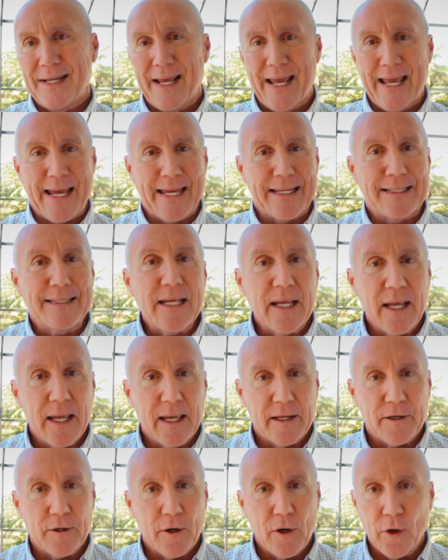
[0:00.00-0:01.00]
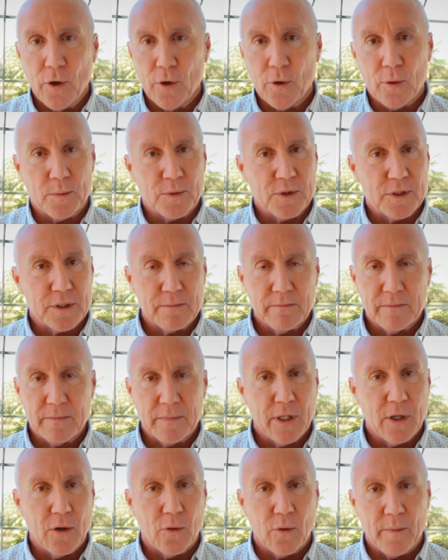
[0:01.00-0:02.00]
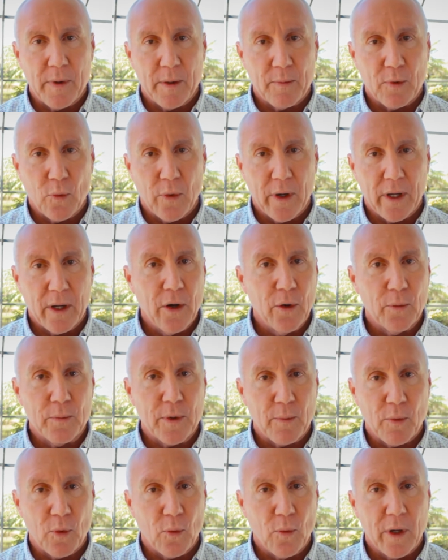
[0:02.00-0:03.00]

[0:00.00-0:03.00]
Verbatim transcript: eight, ten homes, you don't remember what home number